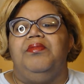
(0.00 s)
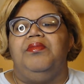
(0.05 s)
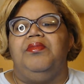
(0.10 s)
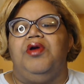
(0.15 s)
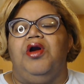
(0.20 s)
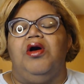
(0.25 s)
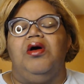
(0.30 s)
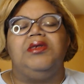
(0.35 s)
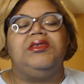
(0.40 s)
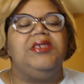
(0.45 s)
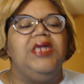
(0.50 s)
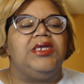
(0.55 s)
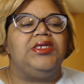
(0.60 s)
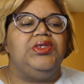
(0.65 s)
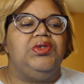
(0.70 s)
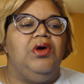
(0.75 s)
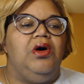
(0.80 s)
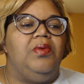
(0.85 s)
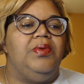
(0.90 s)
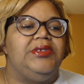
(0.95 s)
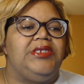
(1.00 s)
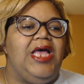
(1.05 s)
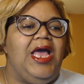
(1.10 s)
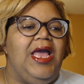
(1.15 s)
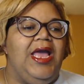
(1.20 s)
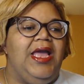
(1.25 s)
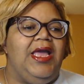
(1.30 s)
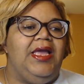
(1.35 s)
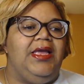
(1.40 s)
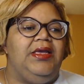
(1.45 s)
Girls Next Door was
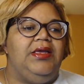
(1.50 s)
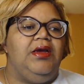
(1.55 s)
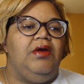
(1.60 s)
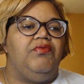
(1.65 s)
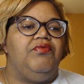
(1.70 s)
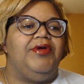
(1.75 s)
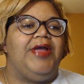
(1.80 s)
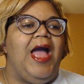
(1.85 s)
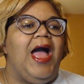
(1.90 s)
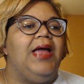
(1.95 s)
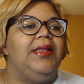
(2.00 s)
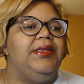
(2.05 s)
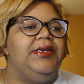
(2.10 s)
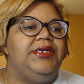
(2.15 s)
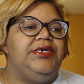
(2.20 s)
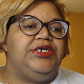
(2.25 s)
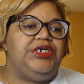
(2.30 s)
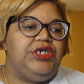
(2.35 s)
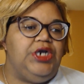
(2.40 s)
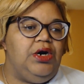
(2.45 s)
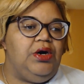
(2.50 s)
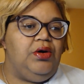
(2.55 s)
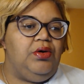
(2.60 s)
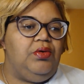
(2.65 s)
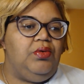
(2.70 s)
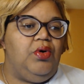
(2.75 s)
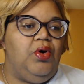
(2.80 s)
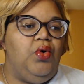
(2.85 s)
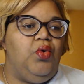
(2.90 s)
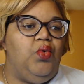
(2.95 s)
a reality
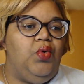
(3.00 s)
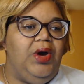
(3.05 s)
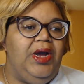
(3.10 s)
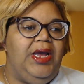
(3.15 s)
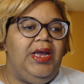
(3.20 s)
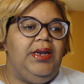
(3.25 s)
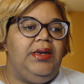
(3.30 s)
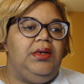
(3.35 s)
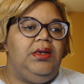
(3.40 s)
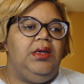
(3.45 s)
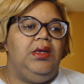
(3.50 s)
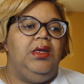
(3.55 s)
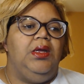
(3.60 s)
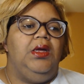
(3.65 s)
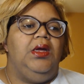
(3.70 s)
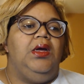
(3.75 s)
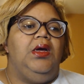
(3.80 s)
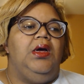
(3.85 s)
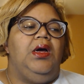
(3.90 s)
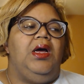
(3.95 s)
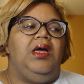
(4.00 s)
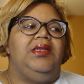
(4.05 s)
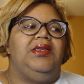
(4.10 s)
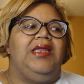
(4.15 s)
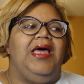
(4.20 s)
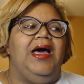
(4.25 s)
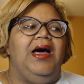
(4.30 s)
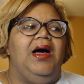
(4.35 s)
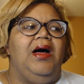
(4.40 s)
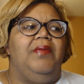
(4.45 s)
show on
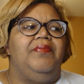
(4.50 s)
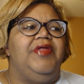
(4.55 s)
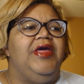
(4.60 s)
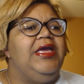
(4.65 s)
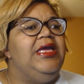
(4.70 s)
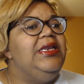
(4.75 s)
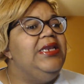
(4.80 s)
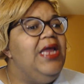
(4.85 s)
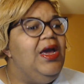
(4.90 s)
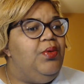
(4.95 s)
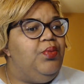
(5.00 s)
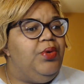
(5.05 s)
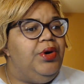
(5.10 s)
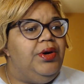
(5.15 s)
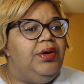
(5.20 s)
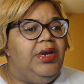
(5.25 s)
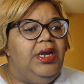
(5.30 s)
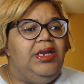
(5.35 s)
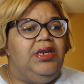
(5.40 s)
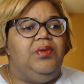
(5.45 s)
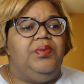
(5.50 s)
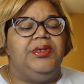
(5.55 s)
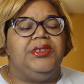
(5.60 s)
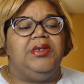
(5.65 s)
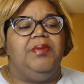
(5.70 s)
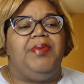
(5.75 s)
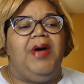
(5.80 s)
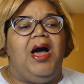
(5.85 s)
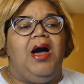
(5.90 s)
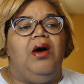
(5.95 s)
the E! Network. And it was
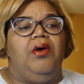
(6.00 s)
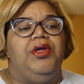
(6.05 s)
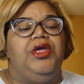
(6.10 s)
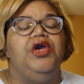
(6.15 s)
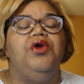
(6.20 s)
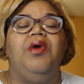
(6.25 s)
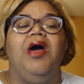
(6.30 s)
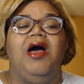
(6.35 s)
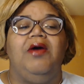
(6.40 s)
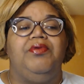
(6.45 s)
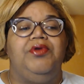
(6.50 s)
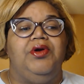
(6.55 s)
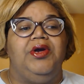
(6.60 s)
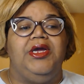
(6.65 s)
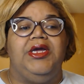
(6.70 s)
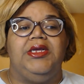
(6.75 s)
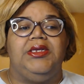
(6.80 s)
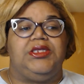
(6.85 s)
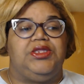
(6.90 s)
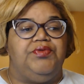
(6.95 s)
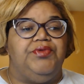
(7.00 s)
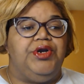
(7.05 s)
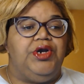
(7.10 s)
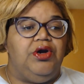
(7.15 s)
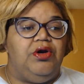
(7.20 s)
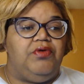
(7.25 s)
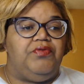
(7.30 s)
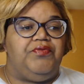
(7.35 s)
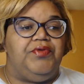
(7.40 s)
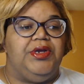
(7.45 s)
about Hugh Hefner and his three
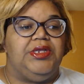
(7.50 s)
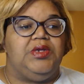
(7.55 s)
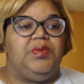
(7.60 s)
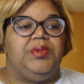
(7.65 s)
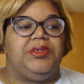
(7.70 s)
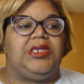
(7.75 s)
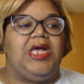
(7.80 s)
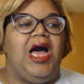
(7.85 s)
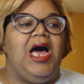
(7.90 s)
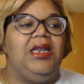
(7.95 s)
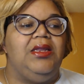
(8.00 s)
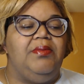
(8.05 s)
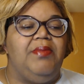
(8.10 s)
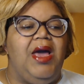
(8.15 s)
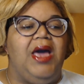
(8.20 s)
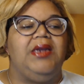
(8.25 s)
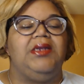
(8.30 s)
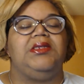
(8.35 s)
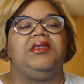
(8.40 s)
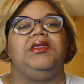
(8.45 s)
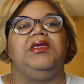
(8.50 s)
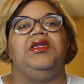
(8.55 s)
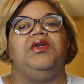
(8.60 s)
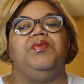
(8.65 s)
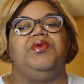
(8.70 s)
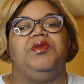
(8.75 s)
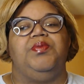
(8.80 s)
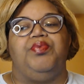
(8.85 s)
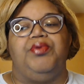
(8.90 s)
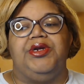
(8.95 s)
girlfriends. It was Holly Madison, it
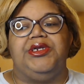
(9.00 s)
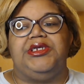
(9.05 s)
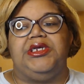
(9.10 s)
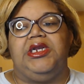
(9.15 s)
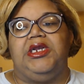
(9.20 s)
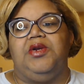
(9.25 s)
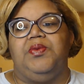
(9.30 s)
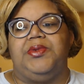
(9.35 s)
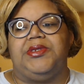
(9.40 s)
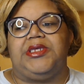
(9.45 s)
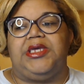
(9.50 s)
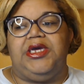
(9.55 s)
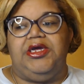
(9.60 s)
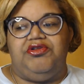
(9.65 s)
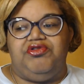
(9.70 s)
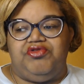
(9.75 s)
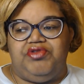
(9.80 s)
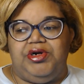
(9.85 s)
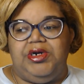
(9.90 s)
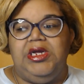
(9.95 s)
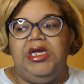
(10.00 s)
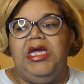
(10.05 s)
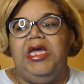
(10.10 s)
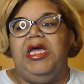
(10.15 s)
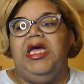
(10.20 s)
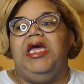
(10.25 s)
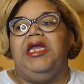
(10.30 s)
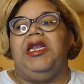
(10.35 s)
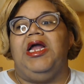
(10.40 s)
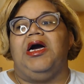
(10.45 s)
was Bridget, and it was Kendra.
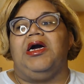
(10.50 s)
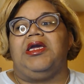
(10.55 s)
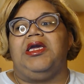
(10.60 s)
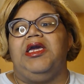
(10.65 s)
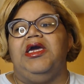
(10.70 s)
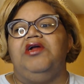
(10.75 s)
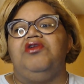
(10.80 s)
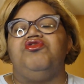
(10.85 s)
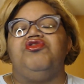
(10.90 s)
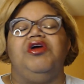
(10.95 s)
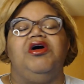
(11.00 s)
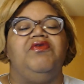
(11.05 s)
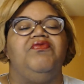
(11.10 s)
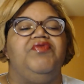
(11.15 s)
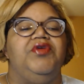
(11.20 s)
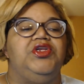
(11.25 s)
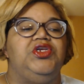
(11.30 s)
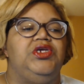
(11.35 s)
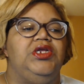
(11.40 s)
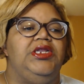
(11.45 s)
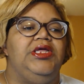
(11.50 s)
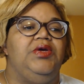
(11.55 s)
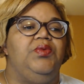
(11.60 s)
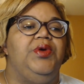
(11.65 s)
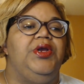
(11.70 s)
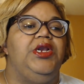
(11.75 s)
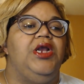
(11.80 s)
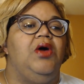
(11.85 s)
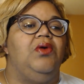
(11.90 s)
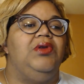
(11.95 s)
Now, Kendra eventually,
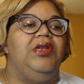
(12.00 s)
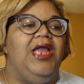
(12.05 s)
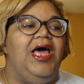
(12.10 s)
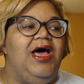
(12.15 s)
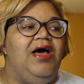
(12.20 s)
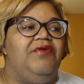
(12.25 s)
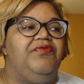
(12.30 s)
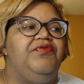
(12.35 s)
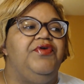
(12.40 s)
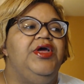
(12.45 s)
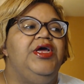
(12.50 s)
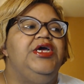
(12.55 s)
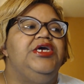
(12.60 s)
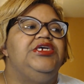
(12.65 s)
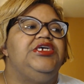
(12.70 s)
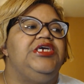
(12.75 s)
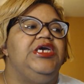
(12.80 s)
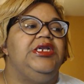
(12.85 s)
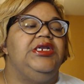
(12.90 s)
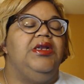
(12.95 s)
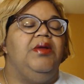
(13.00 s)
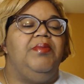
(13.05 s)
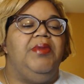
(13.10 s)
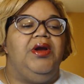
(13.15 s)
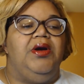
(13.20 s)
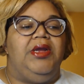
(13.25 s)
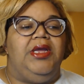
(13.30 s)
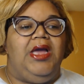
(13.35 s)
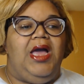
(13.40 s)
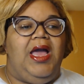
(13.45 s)
we know, left. She ended up
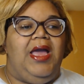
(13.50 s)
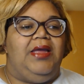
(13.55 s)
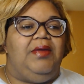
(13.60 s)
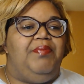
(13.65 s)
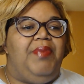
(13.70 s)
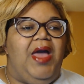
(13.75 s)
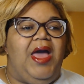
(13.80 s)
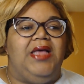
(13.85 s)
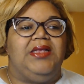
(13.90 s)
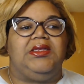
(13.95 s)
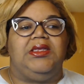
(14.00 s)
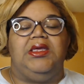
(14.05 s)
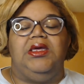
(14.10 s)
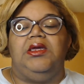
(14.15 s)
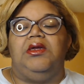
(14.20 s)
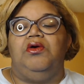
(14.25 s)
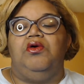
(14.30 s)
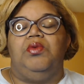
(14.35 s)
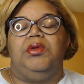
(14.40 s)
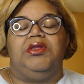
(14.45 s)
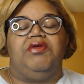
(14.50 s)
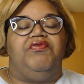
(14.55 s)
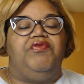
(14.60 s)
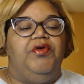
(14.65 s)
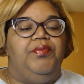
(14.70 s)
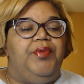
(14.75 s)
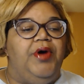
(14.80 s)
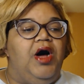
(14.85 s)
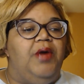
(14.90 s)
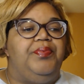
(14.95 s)
marrying Hank Baskett, who was a
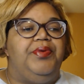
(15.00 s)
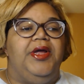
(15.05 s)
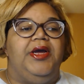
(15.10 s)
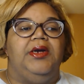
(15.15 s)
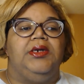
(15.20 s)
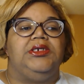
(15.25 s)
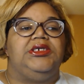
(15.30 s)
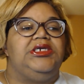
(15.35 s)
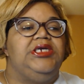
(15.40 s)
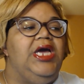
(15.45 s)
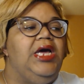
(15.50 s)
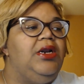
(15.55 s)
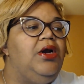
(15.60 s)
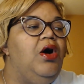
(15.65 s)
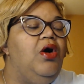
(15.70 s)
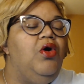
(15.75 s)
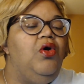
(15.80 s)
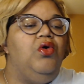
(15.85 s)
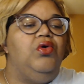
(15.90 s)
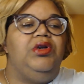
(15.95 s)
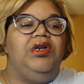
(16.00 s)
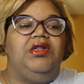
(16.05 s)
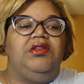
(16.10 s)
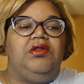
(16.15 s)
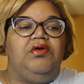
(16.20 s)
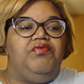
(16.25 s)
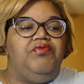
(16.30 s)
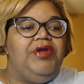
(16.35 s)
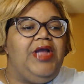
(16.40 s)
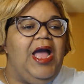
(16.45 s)
football player. She had a whole
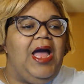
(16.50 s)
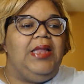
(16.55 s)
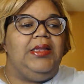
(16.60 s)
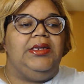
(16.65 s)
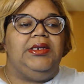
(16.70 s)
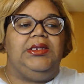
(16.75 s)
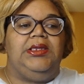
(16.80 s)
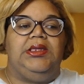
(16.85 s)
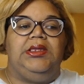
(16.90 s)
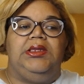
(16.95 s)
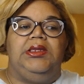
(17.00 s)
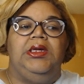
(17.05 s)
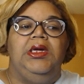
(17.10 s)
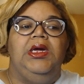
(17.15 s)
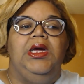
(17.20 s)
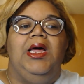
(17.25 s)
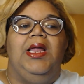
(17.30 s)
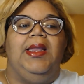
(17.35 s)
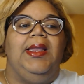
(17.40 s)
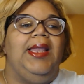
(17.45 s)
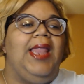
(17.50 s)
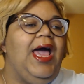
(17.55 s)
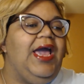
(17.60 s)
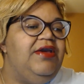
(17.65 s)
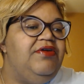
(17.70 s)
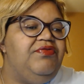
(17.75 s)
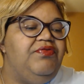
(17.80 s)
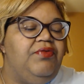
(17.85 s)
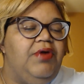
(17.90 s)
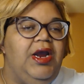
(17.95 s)
nother reality
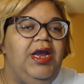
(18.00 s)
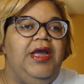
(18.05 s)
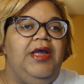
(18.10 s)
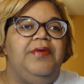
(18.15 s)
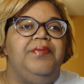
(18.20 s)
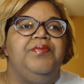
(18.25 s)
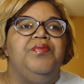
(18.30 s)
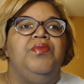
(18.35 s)
life, right?